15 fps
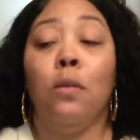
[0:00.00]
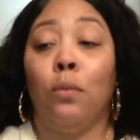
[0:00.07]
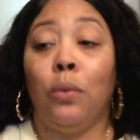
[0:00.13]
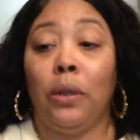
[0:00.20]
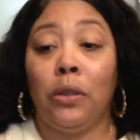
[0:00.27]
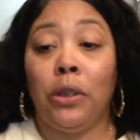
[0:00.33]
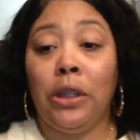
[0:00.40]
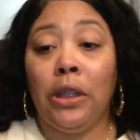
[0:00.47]

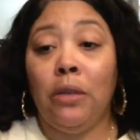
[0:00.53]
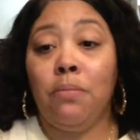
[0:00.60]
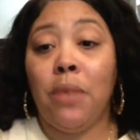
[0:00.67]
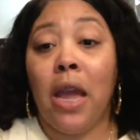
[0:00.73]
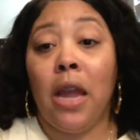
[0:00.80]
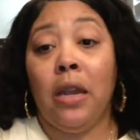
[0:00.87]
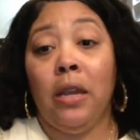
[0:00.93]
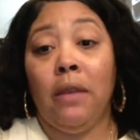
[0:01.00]
real cheap,
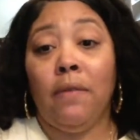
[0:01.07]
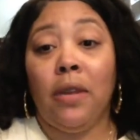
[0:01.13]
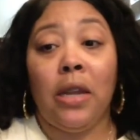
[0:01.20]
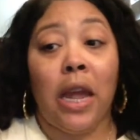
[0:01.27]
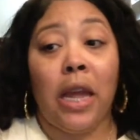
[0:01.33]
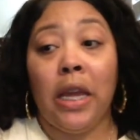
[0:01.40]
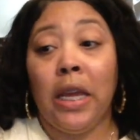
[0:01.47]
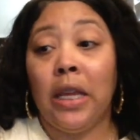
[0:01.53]
and even
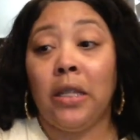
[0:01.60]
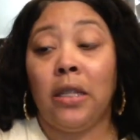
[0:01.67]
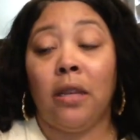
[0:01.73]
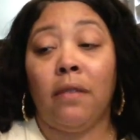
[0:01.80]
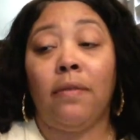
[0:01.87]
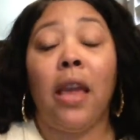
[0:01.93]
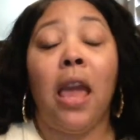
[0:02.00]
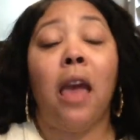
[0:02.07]
Nike and
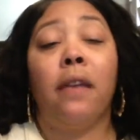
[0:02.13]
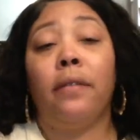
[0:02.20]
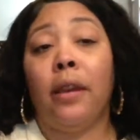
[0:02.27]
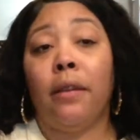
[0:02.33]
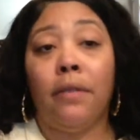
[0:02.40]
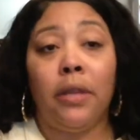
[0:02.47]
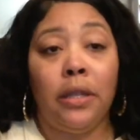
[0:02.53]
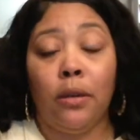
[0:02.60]
stuff. They have
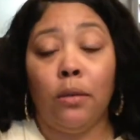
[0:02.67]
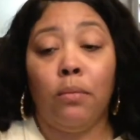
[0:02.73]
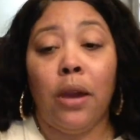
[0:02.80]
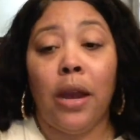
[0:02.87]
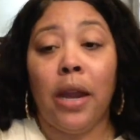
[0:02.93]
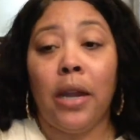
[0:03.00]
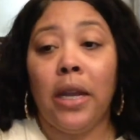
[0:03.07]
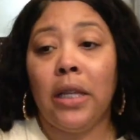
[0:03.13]
every single brand.